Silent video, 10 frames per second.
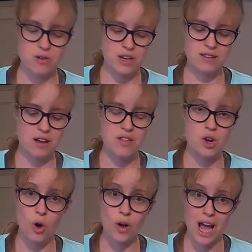it's either
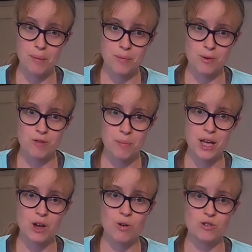not
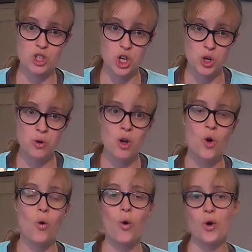gripping on 2
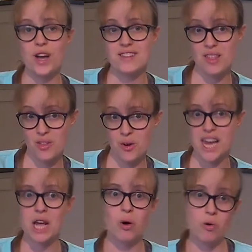or you're getting
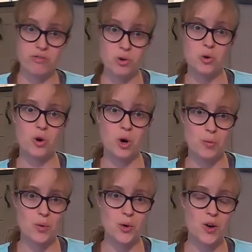3 or 4 or
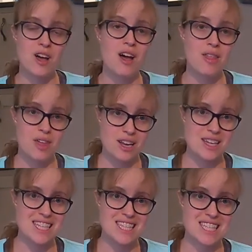more, then you
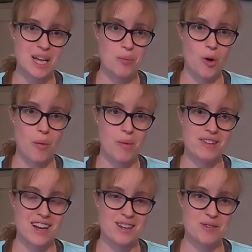need to seek proper
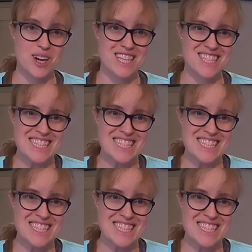medical advice.